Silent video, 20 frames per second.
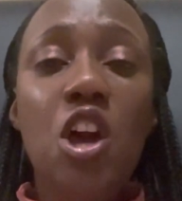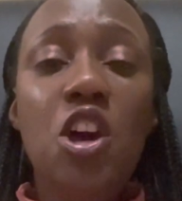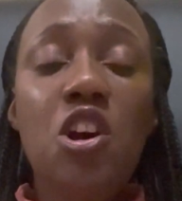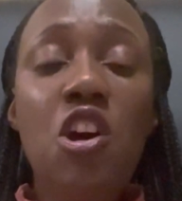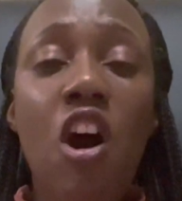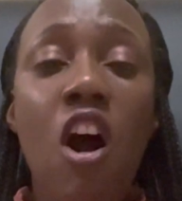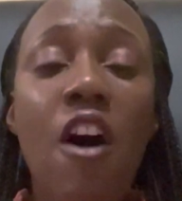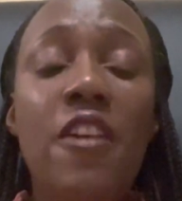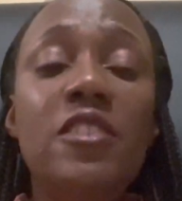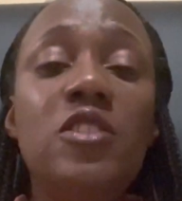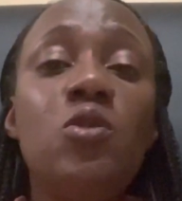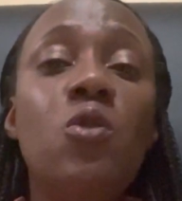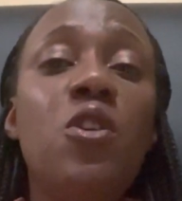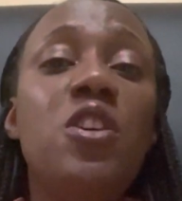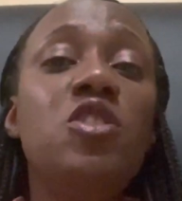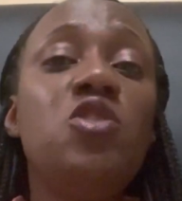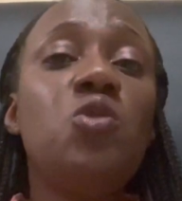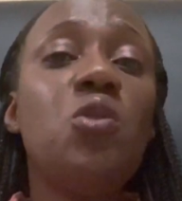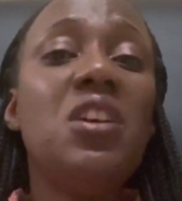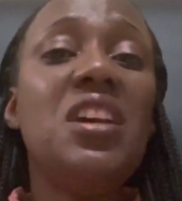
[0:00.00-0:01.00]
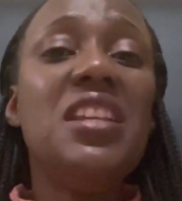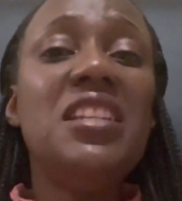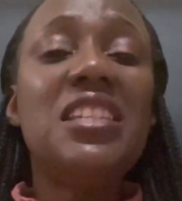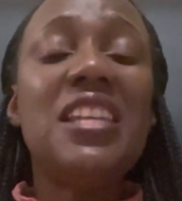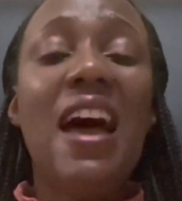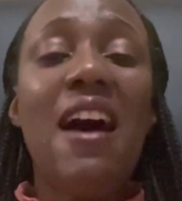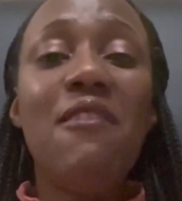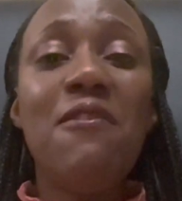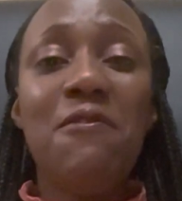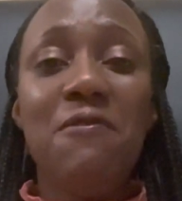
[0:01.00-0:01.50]
God is going to
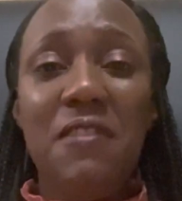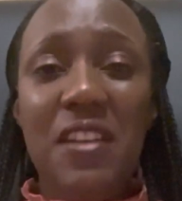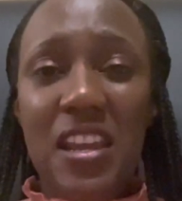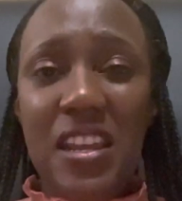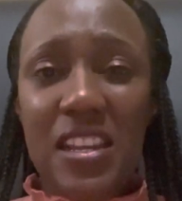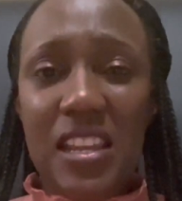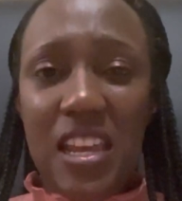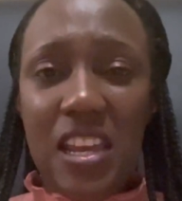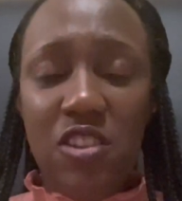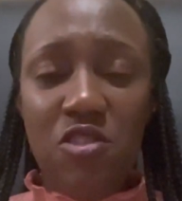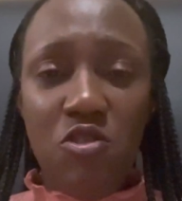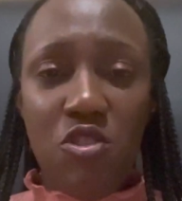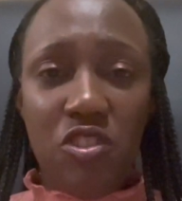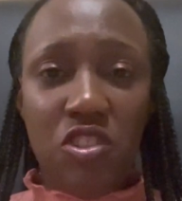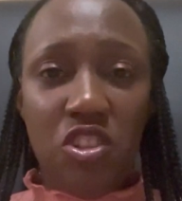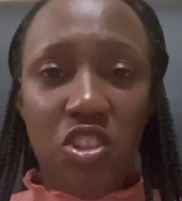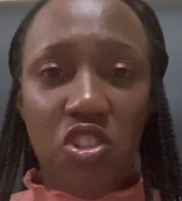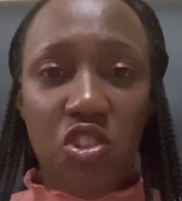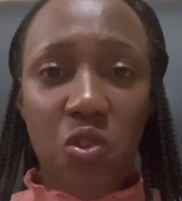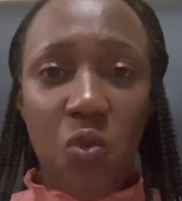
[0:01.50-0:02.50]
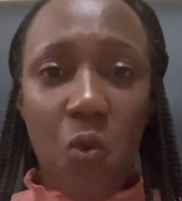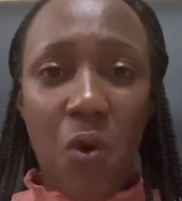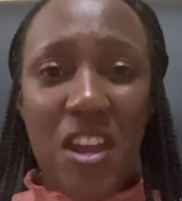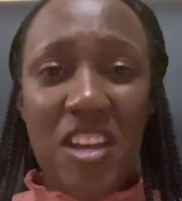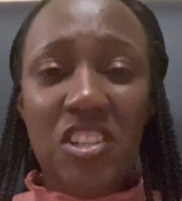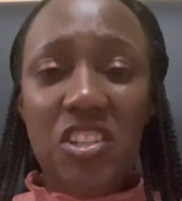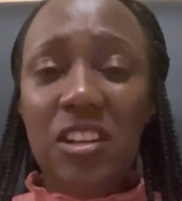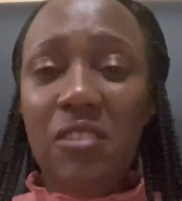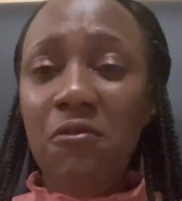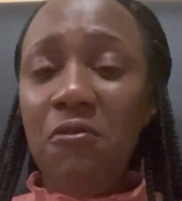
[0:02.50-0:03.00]
intervene in your
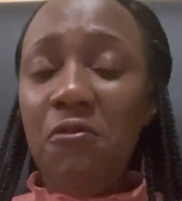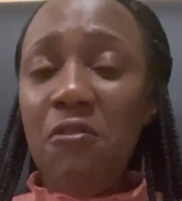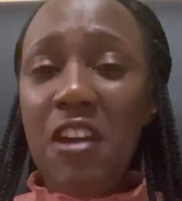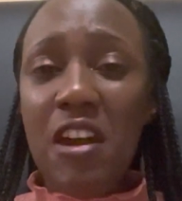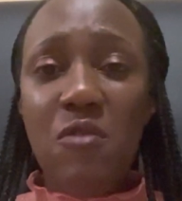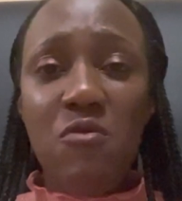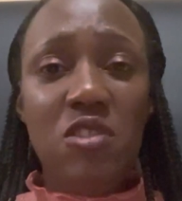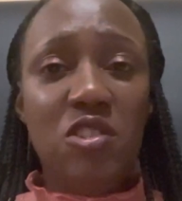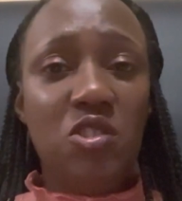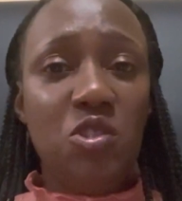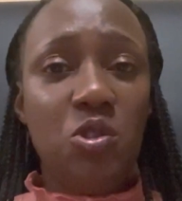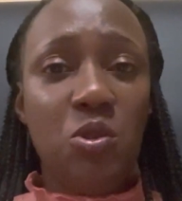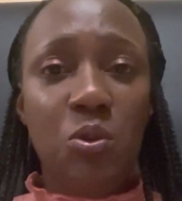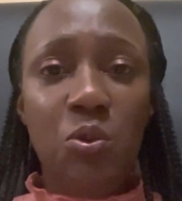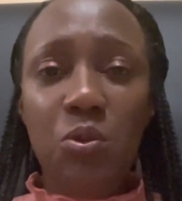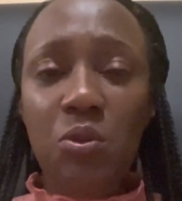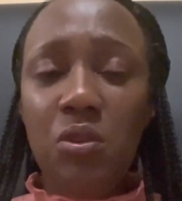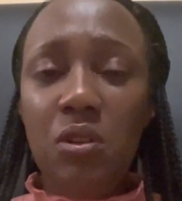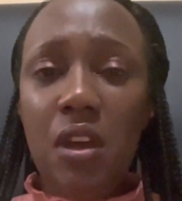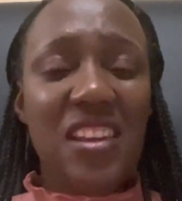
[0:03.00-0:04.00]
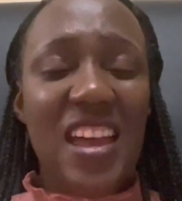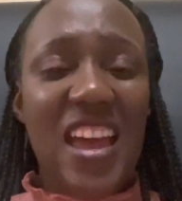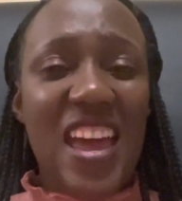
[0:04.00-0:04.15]
situation very soon.